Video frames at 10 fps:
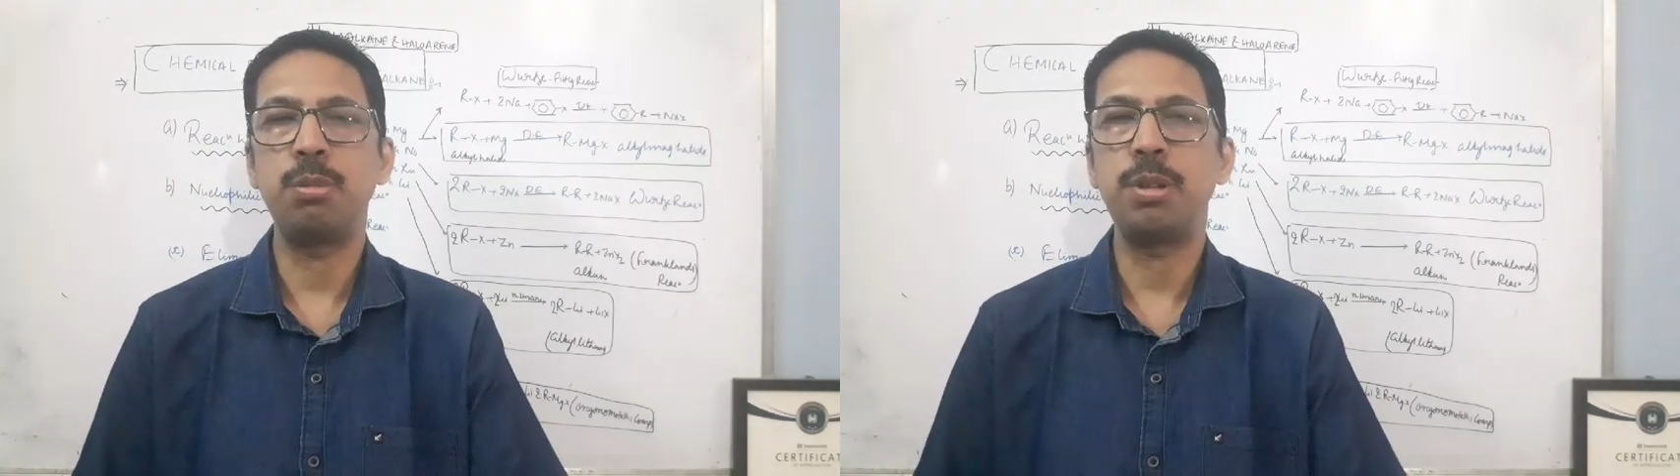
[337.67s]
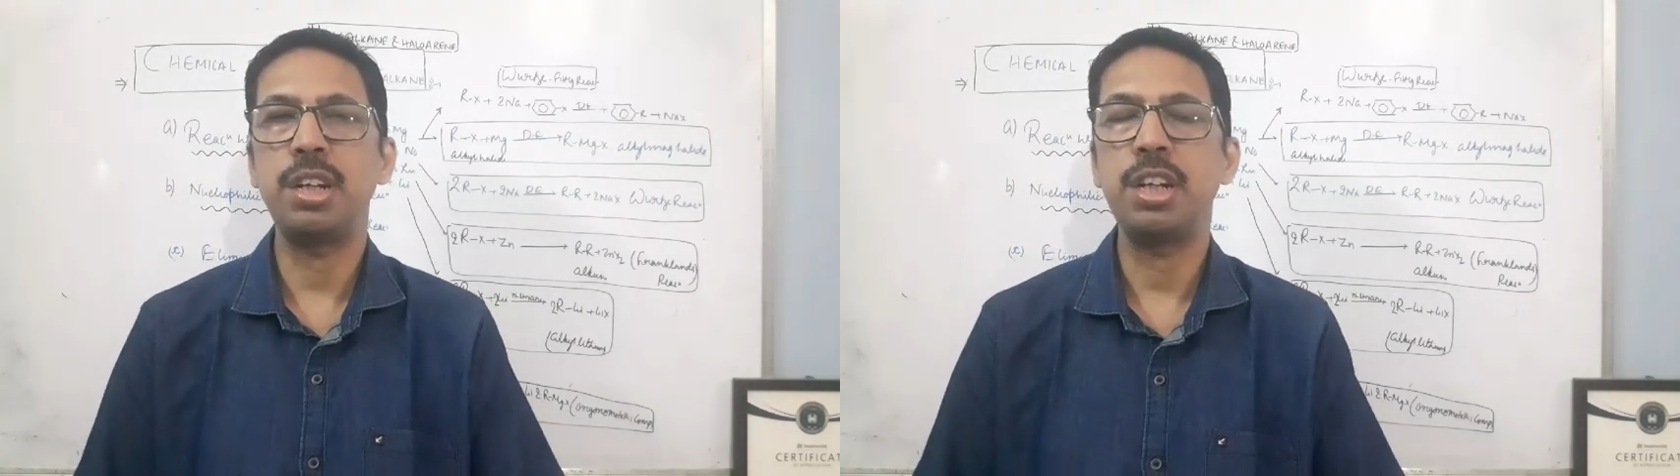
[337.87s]

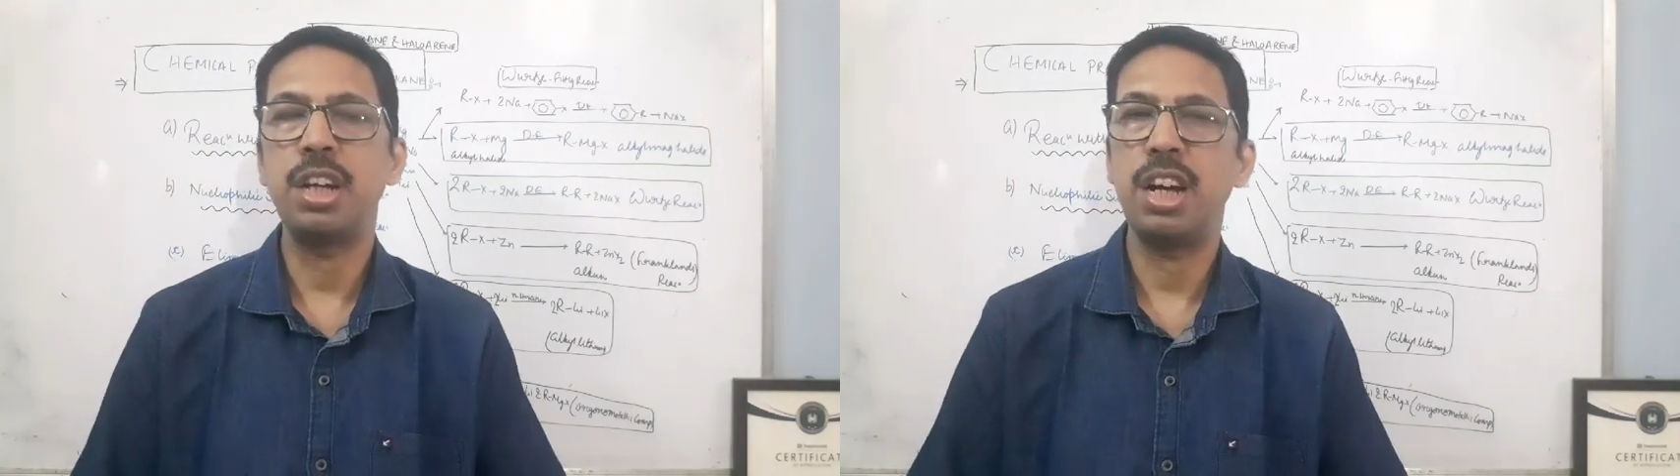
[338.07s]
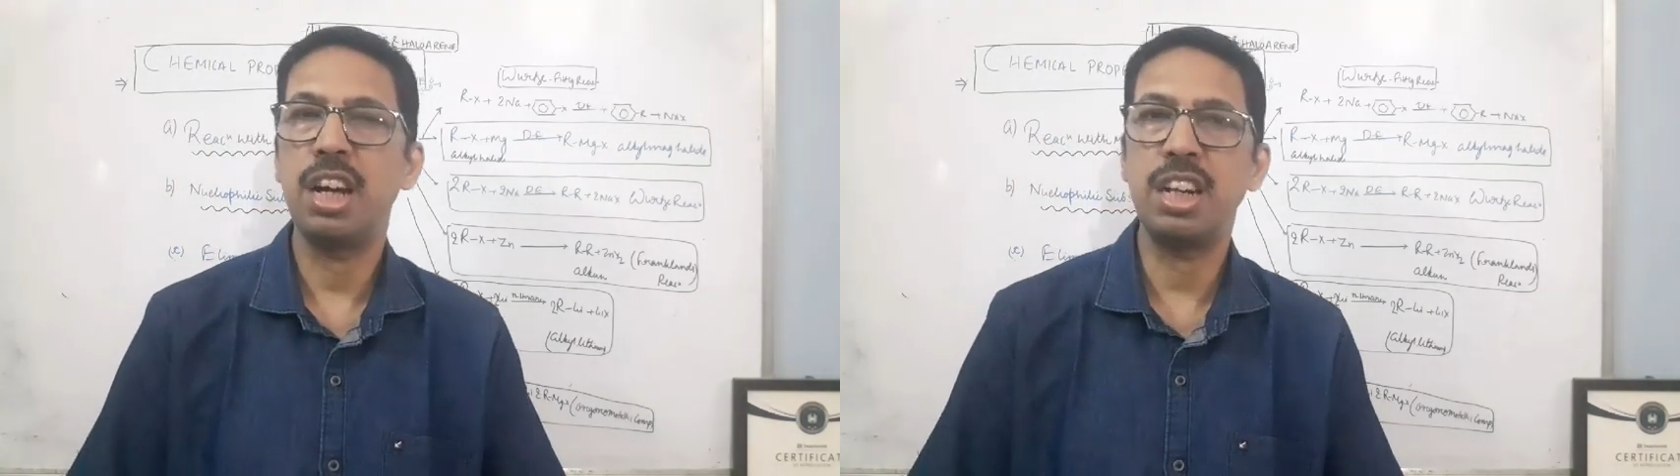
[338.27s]

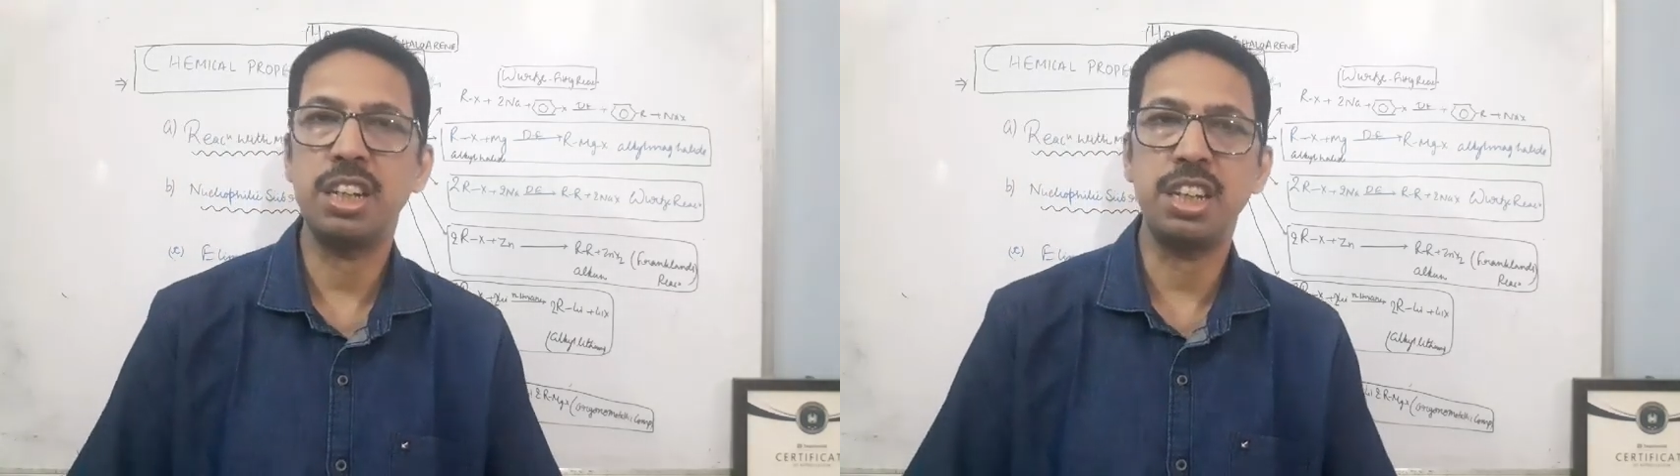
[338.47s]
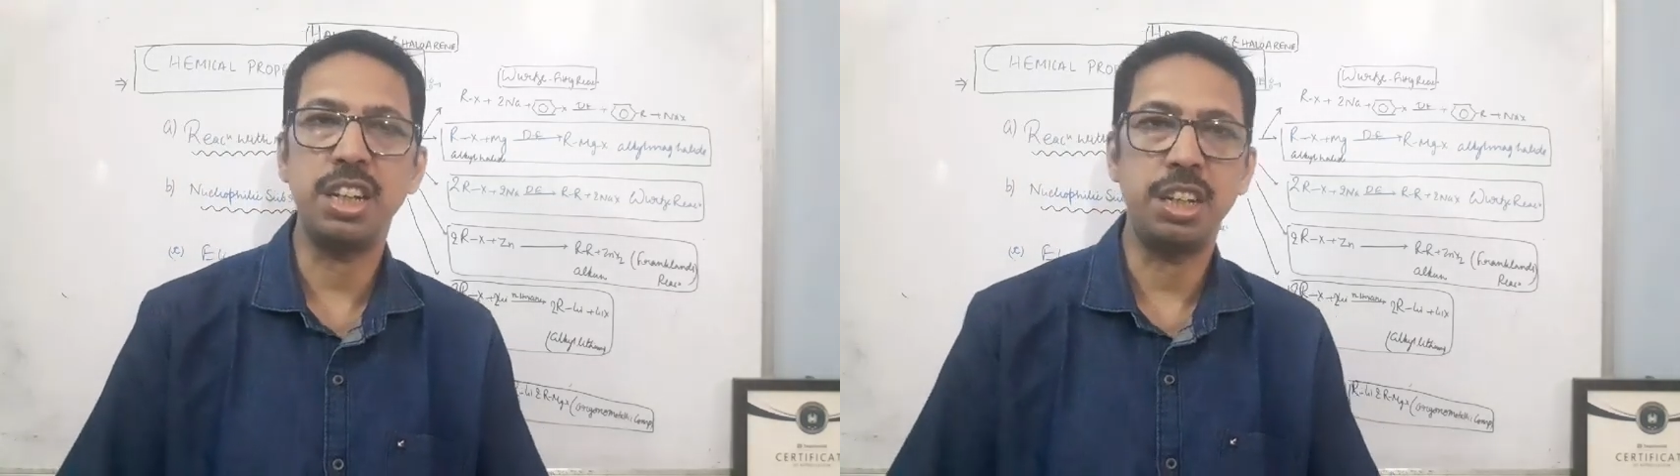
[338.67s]
be
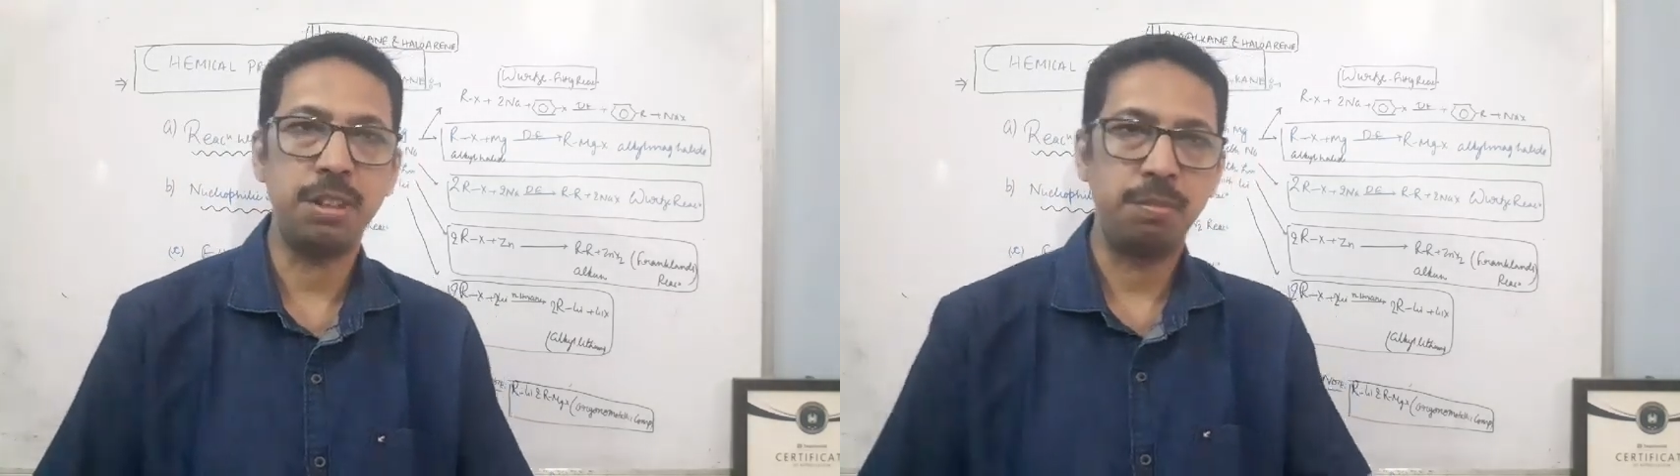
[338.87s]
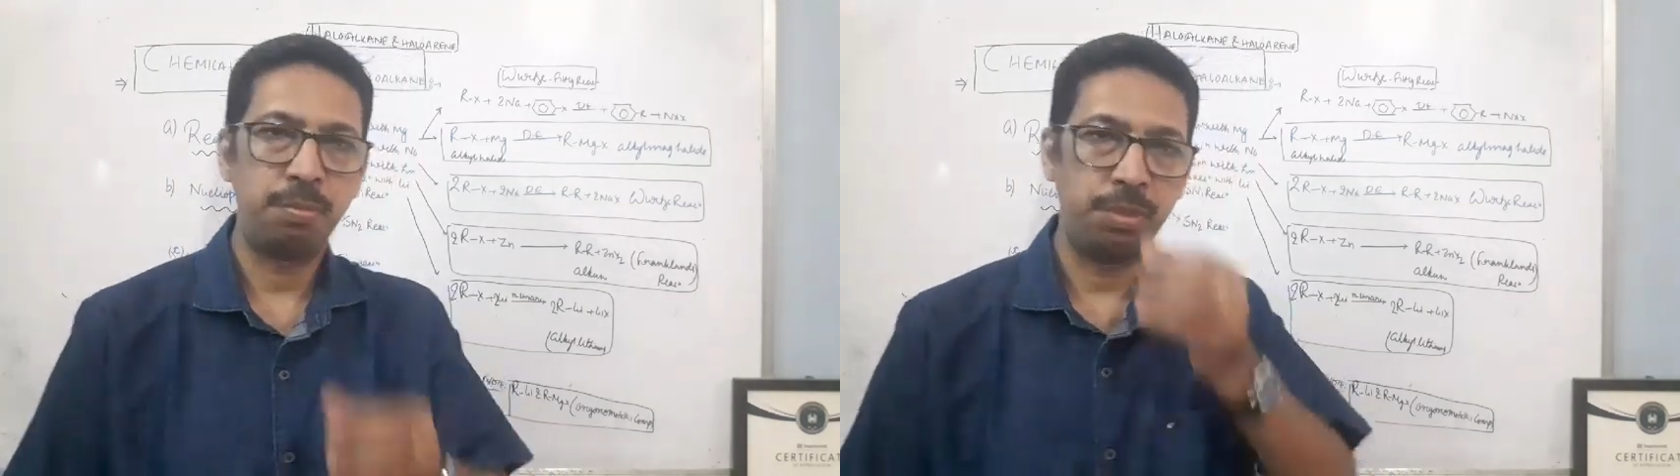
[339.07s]
alkene.